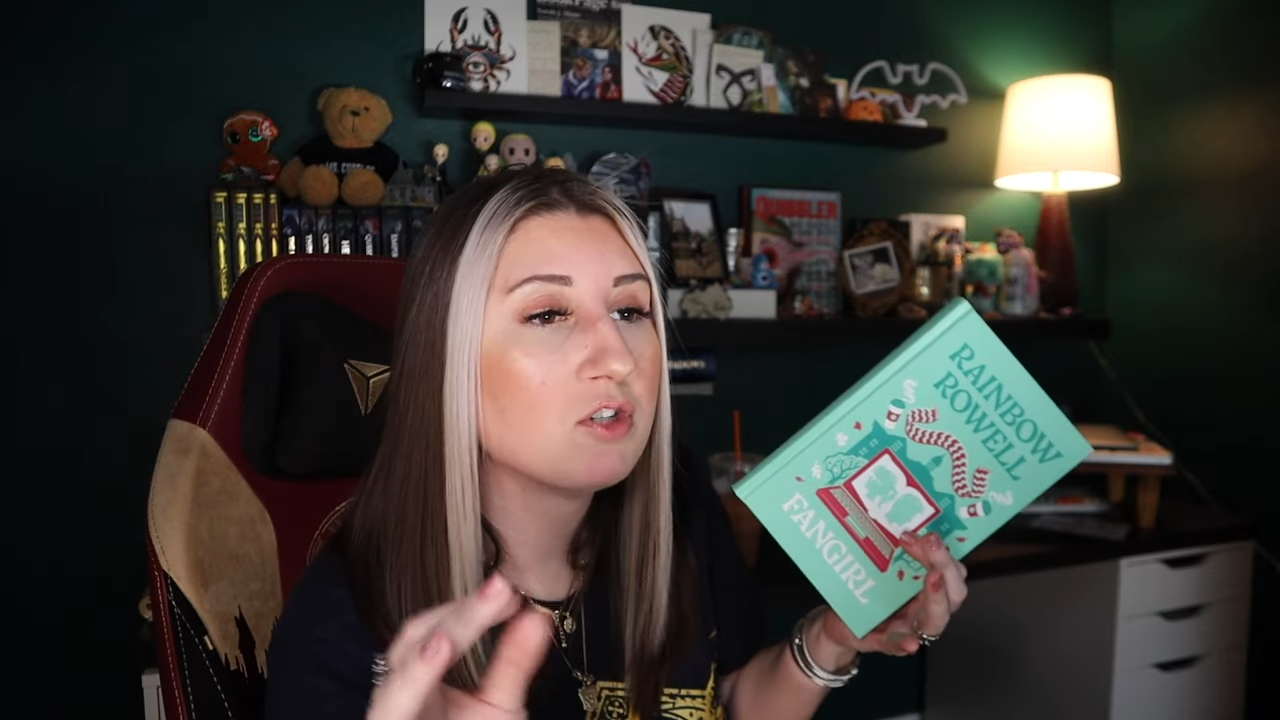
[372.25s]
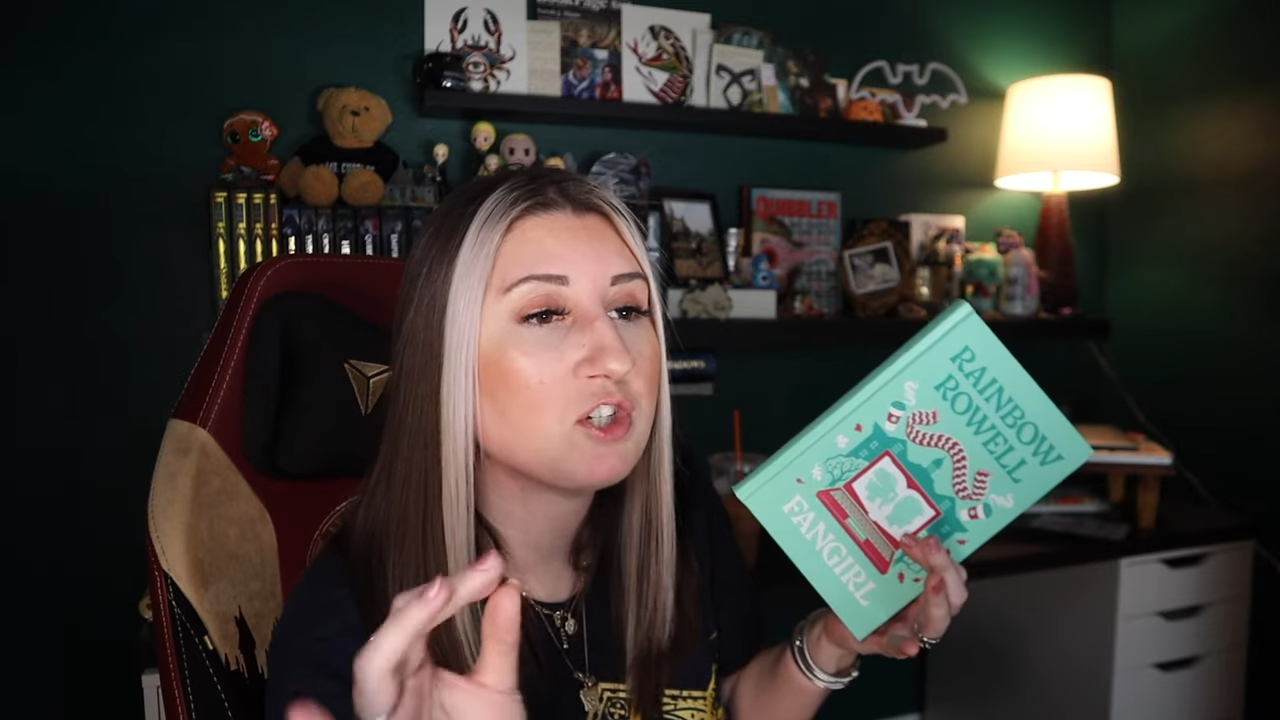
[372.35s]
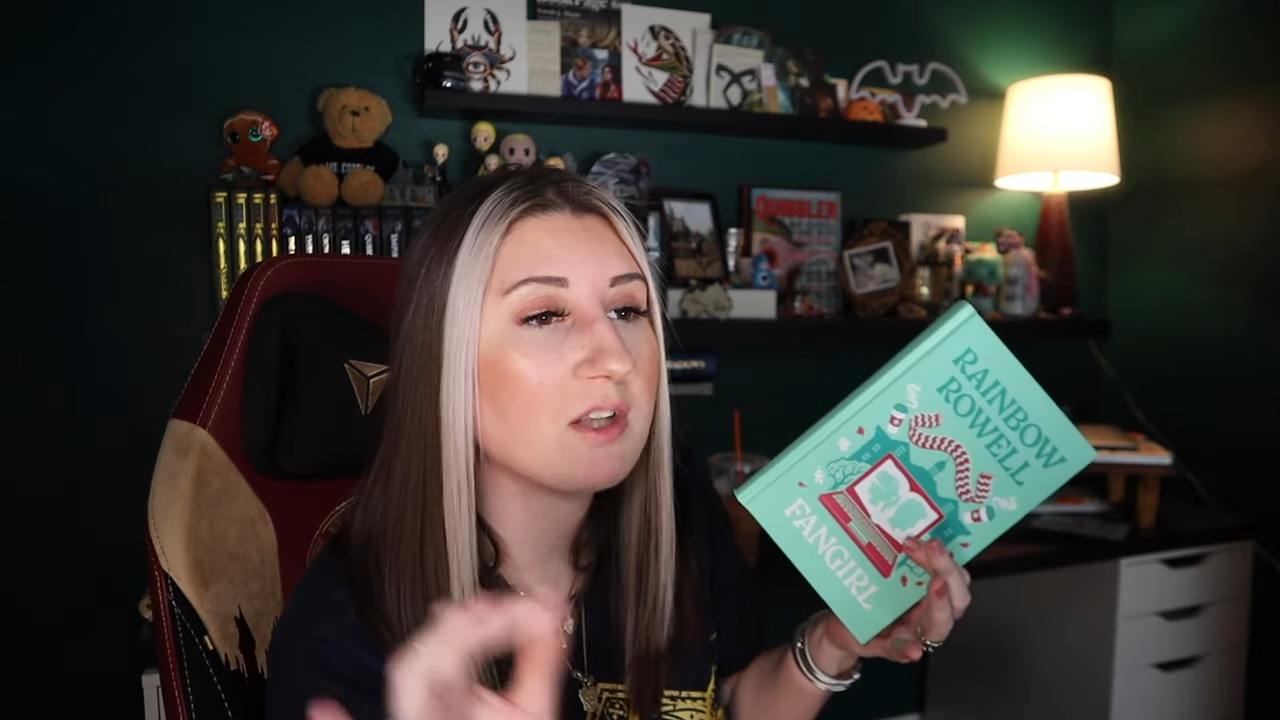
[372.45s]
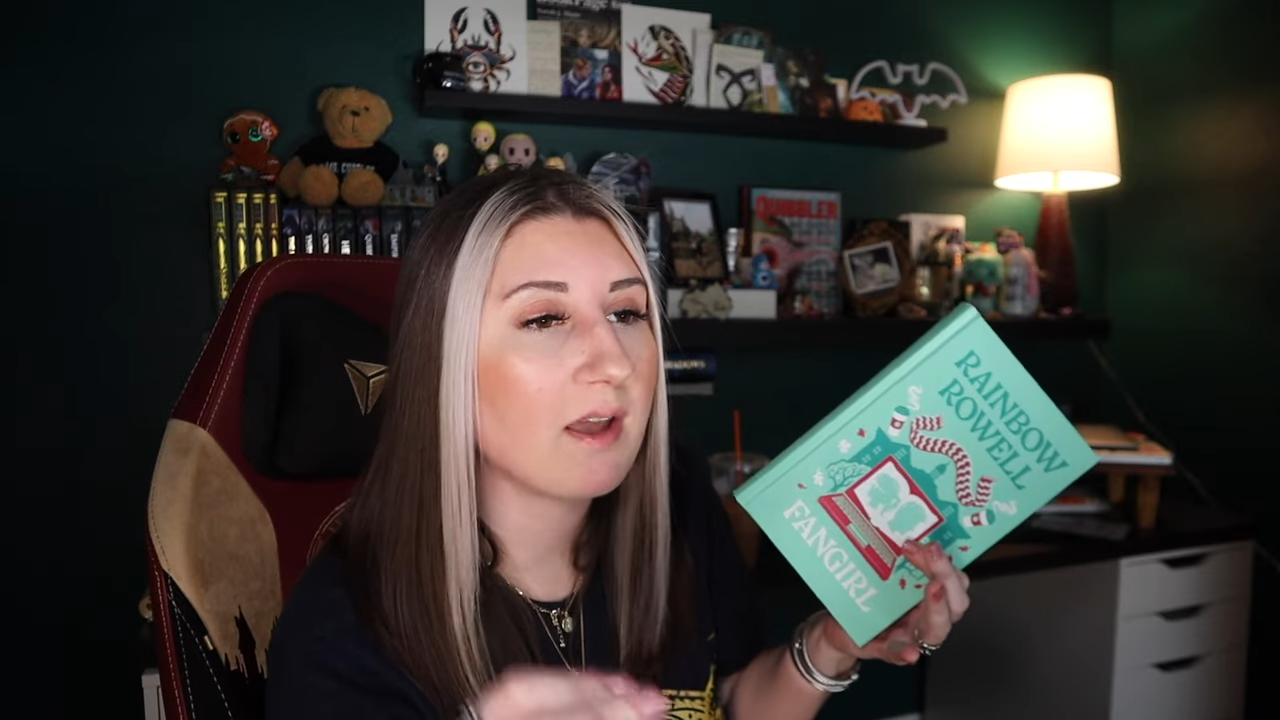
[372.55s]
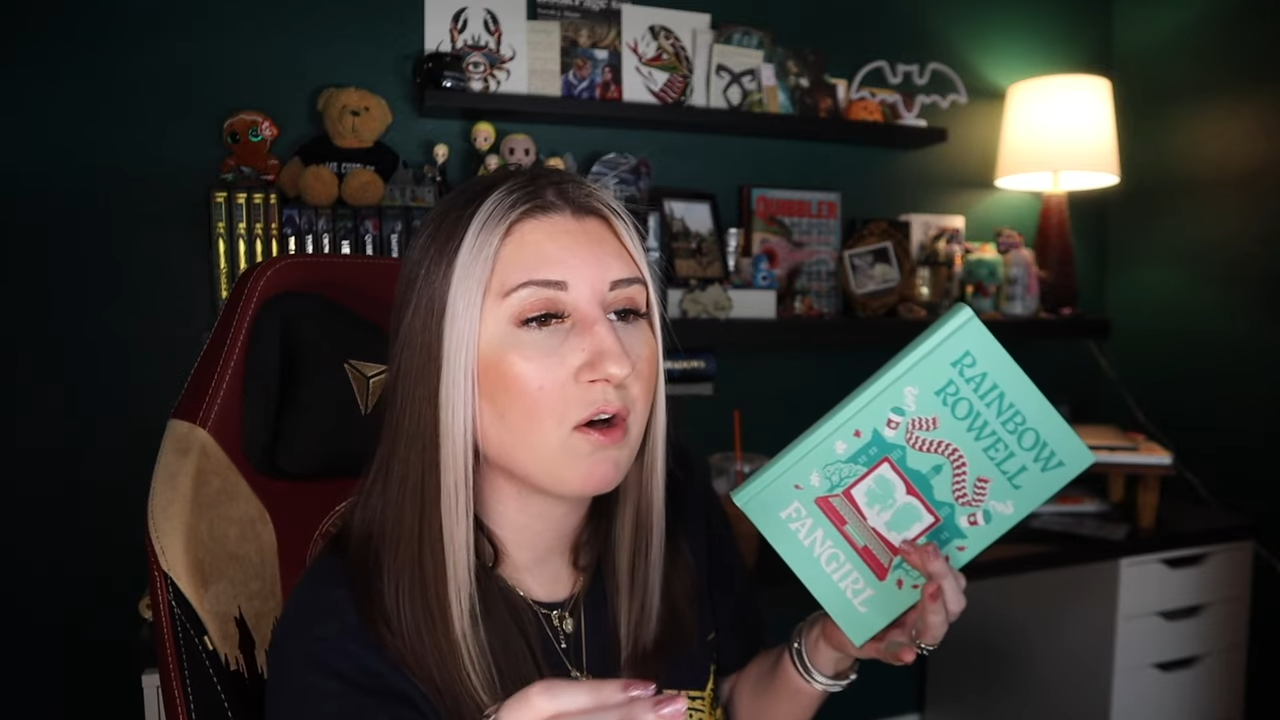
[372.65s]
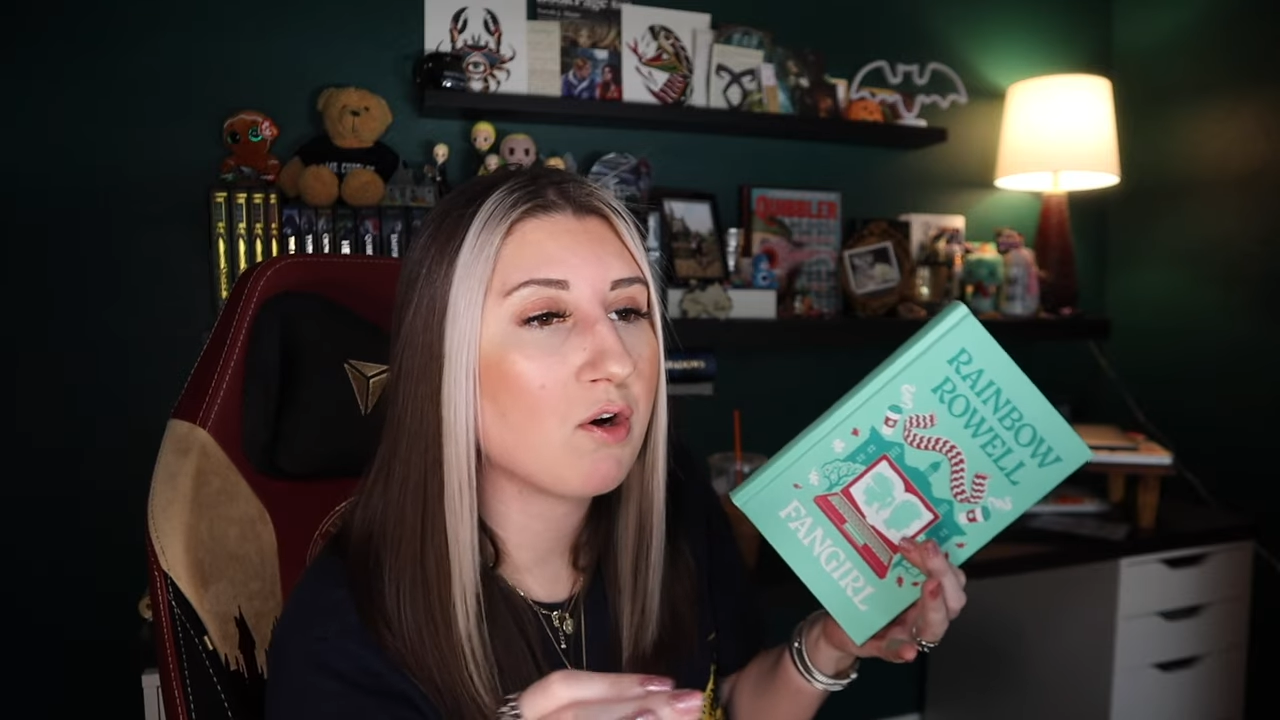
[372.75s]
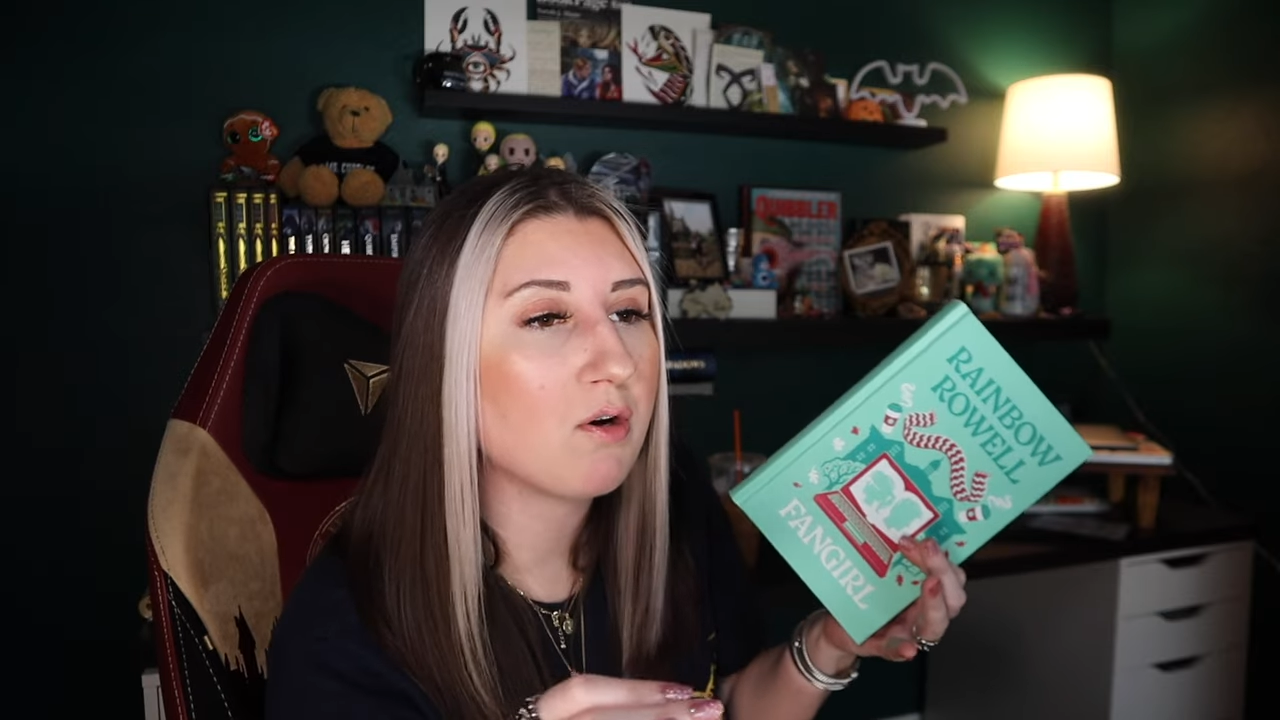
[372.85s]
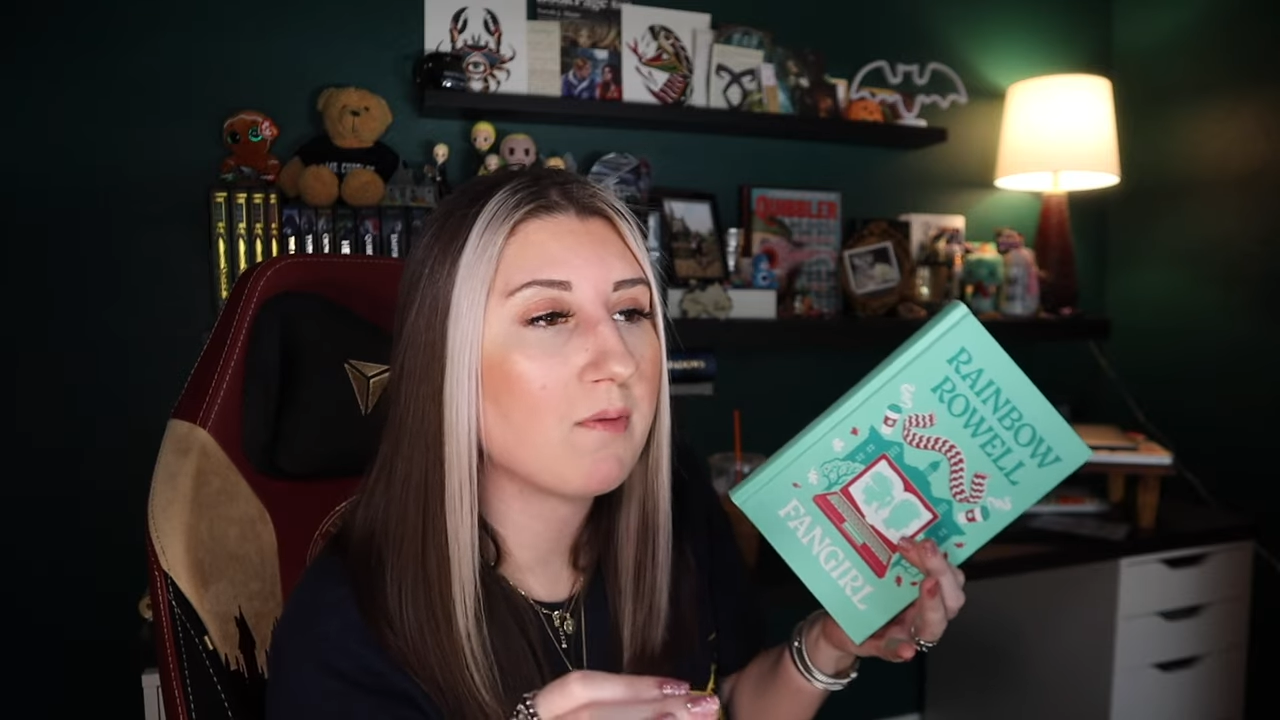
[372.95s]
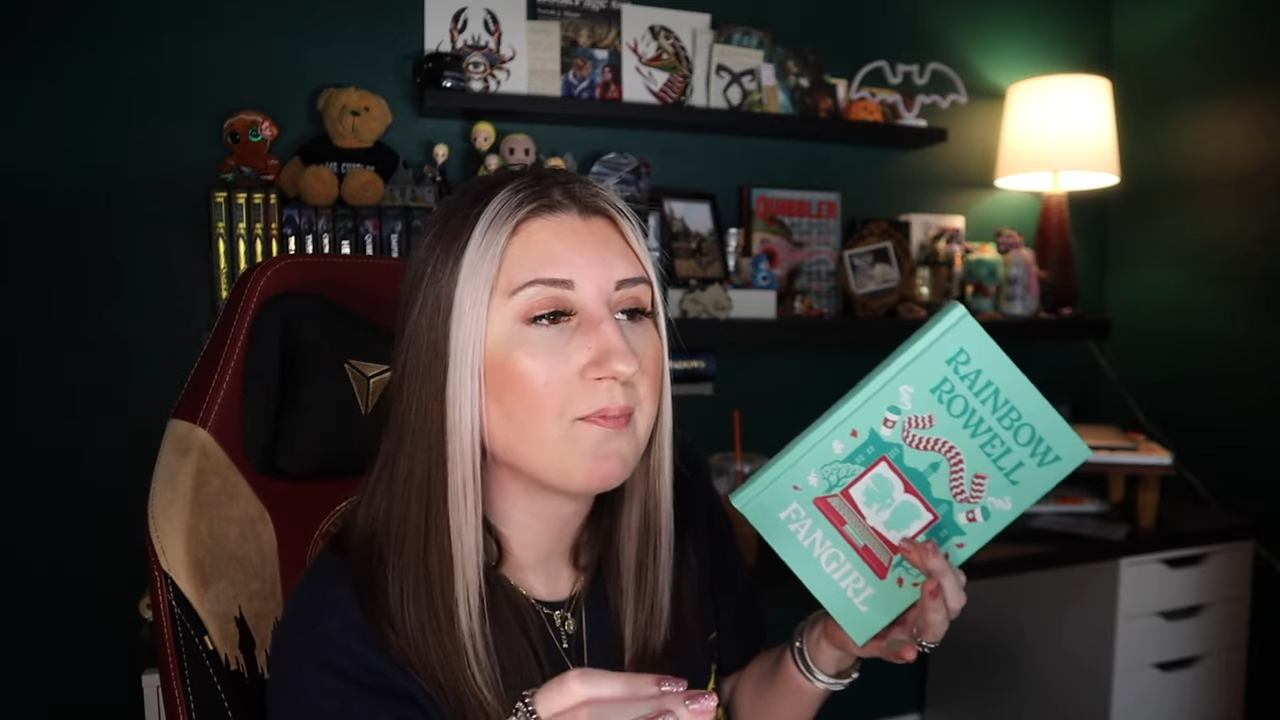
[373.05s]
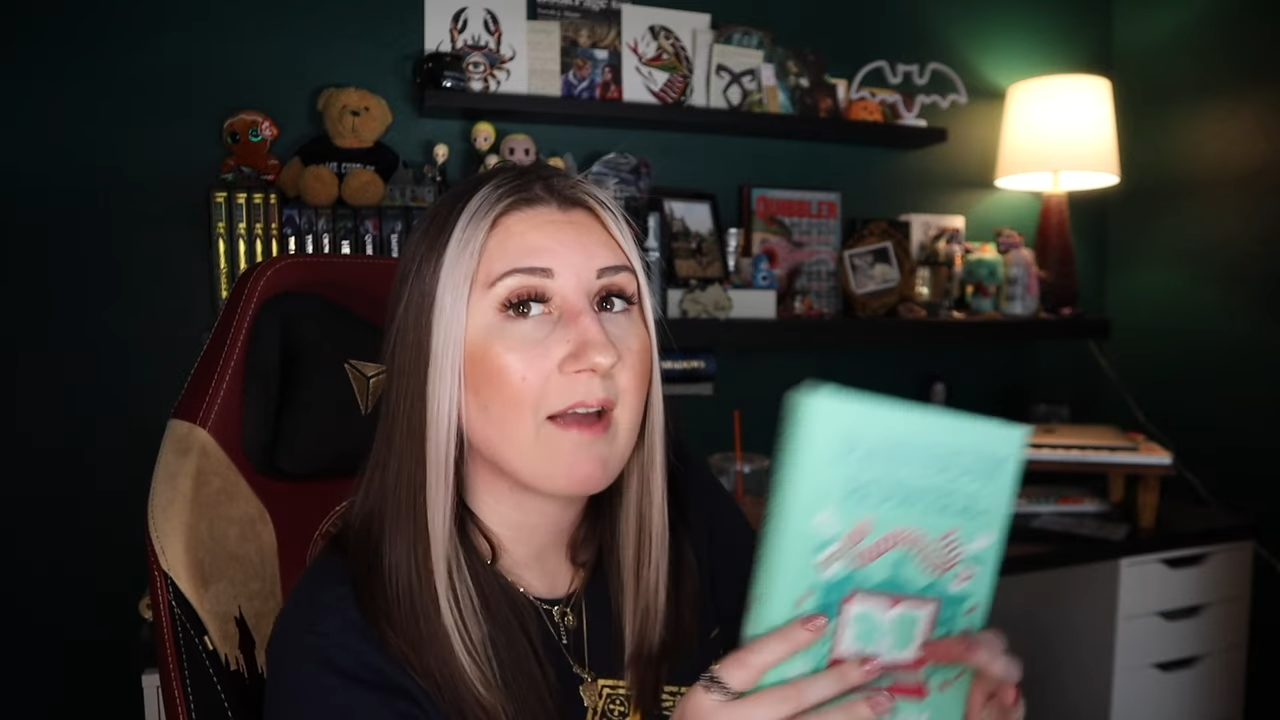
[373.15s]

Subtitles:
sale.